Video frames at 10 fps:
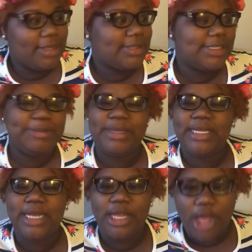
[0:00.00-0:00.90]
This has
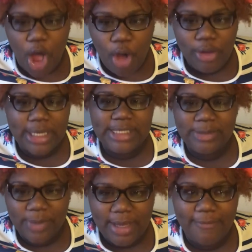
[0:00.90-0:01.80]
been the
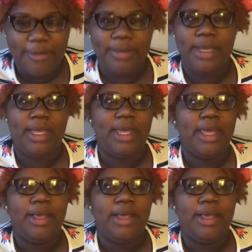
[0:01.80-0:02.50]
longest week for me,